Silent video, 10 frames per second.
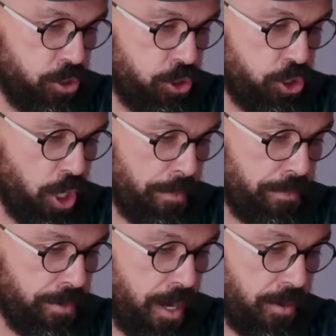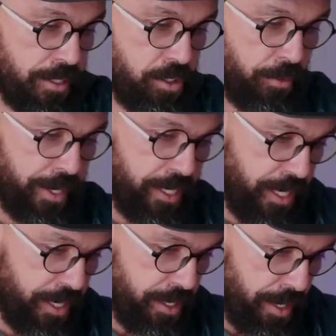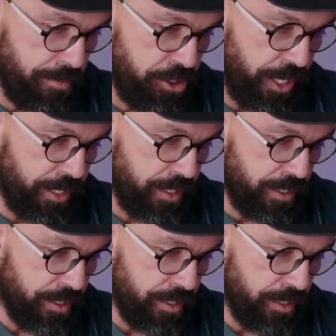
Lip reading: shop. Oh, it's already here. Let me check.